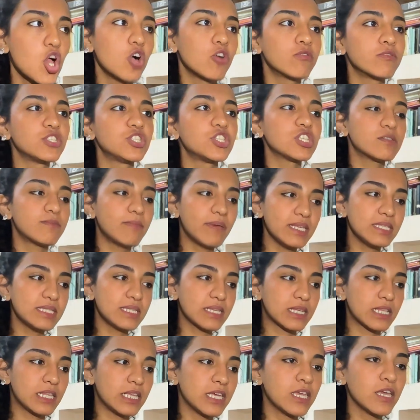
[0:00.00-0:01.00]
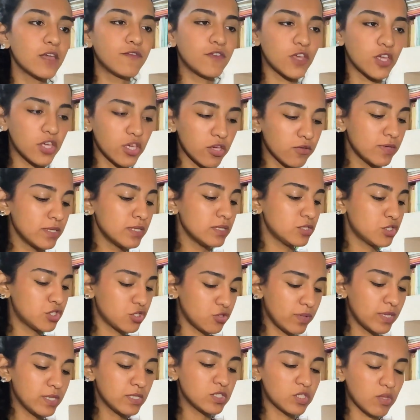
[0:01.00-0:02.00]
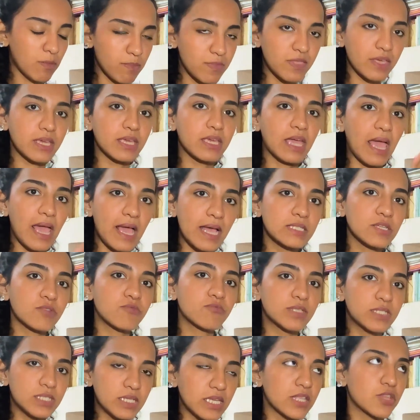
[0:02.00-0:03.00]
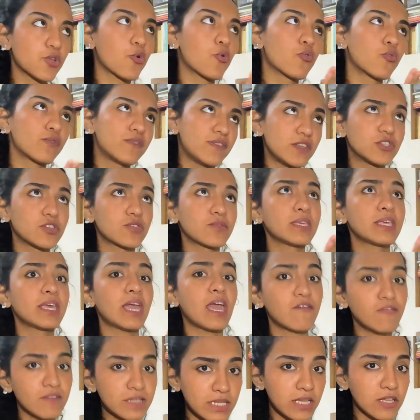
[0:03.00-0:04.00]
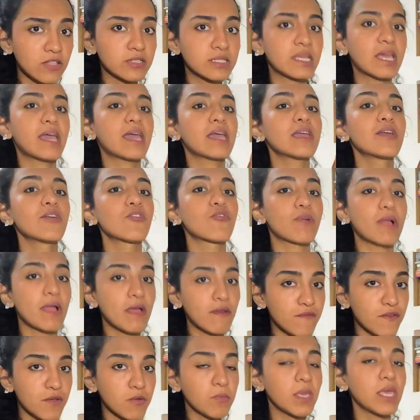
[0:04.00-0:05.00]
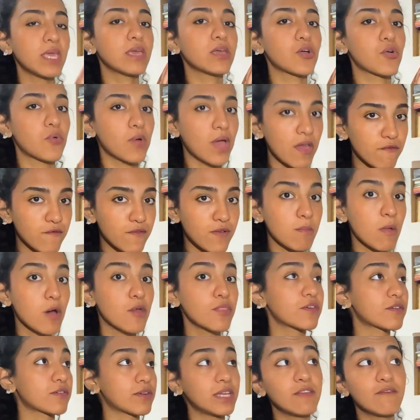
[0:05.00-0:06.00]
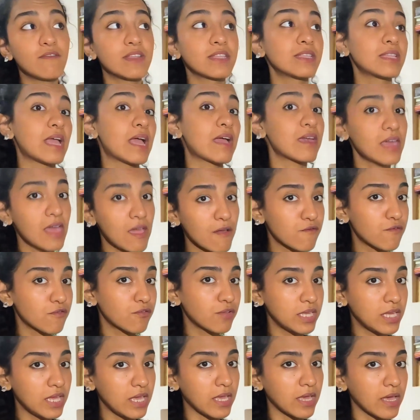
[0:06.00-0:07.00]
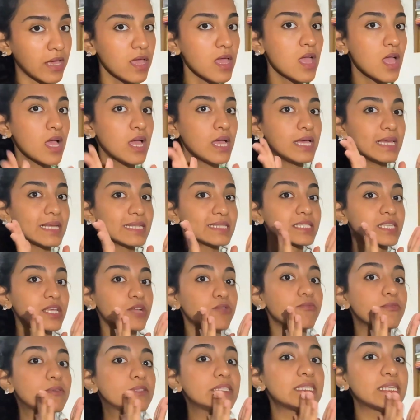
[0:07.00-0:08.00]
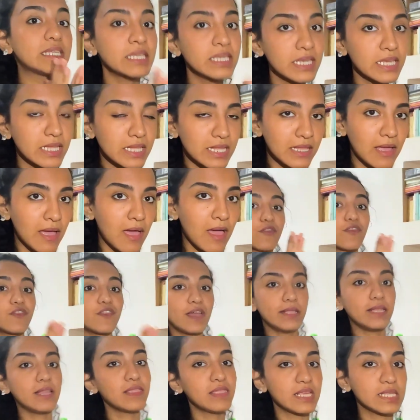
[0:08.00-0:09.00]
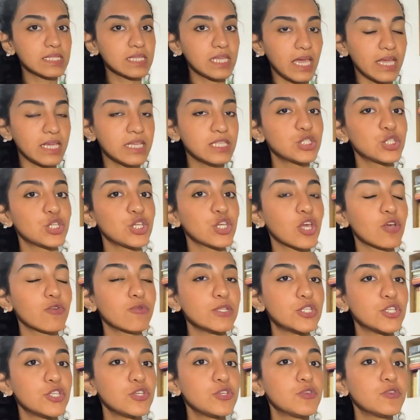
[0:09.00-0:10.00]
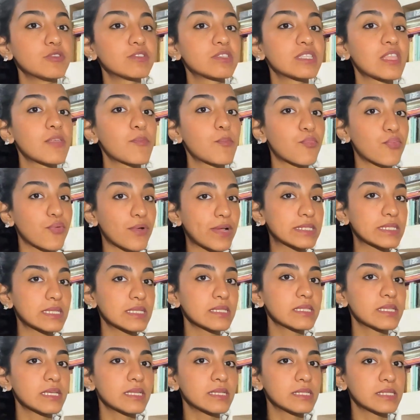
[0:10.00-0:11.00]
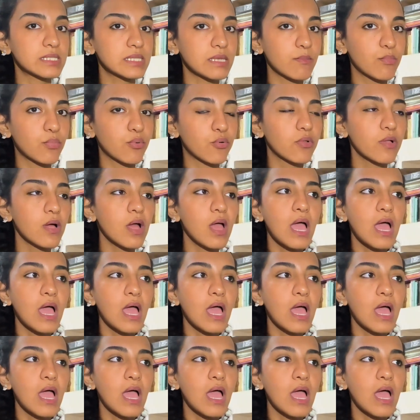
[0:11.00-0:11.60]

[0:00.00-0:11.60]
which is basically if you're doing something as a routine, or if you're doing every single day or every week or every month or even every year, it's a routine. Then in this case, you're going to use the present simple.